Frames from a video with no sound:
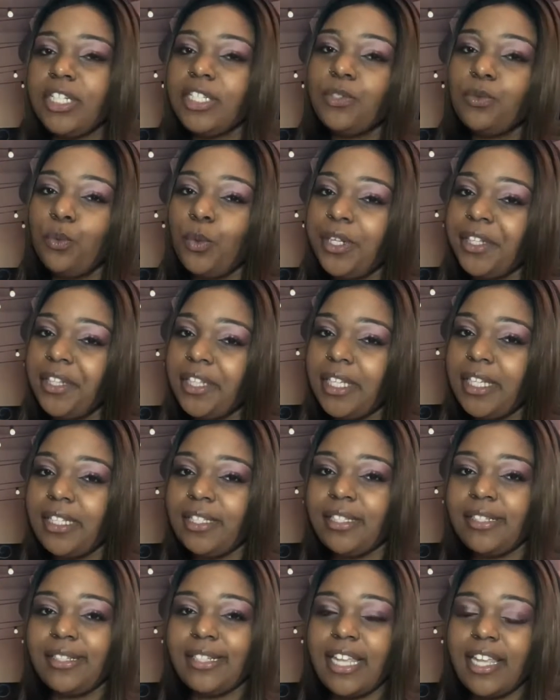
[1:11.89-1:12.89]
It's one
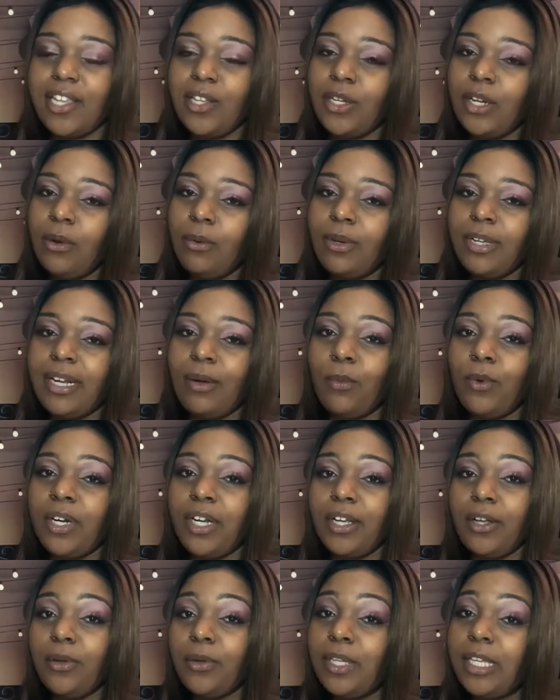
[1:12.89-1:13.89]
thing to say, you know what, I want
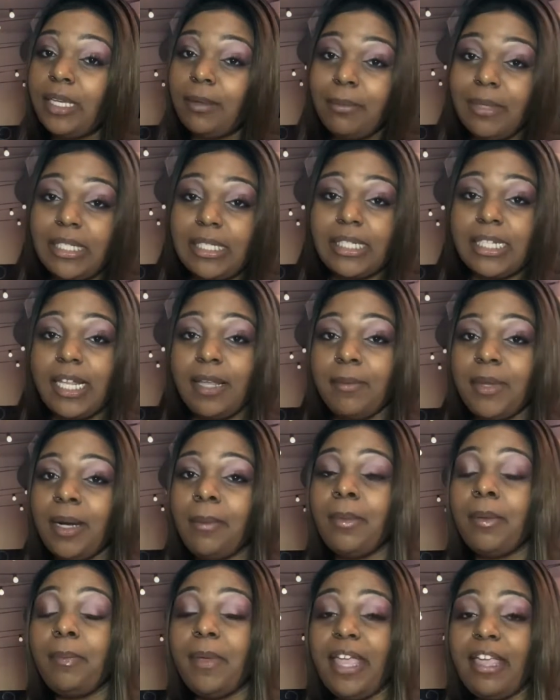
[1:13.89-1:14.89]
to go get me some and
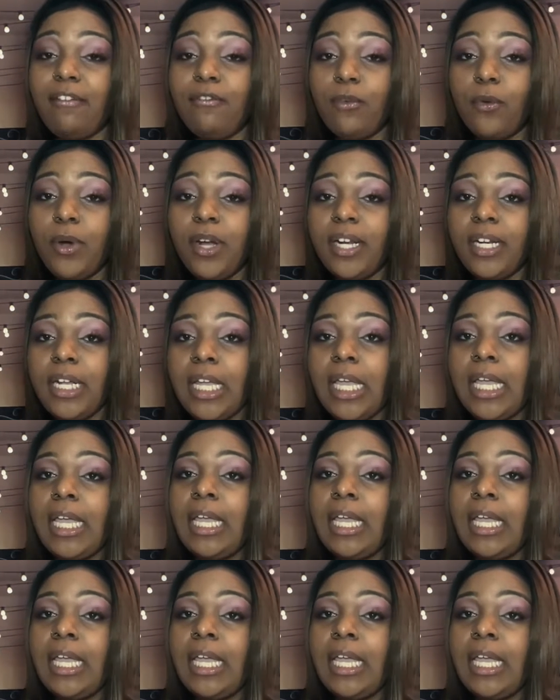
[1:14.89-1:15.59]
I'm going to pay for it.